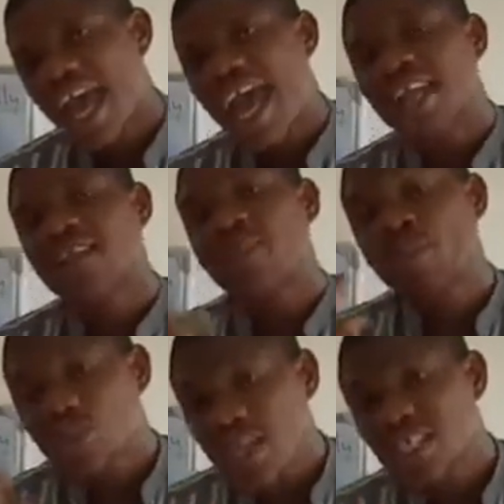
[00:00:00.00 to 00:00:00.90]
And the
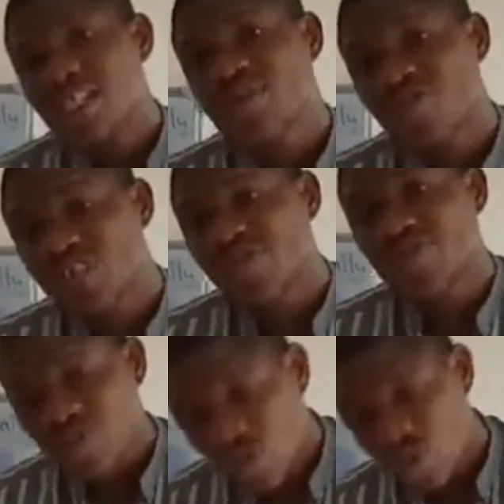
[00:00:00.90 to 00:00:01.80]
potassium-rich
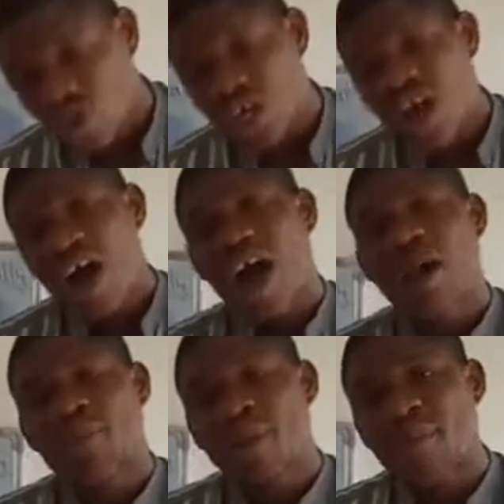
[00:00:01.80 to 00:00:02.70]
foods
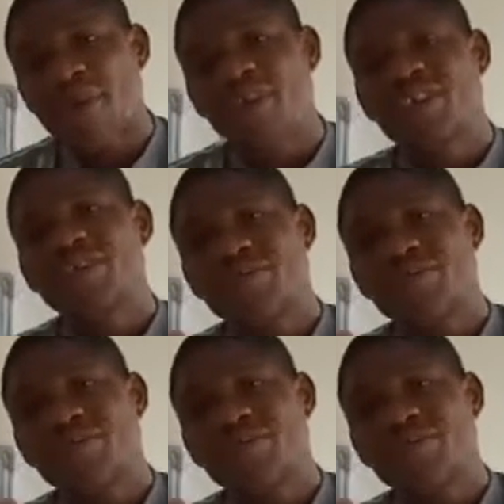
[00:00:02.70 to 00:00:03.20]
are primarily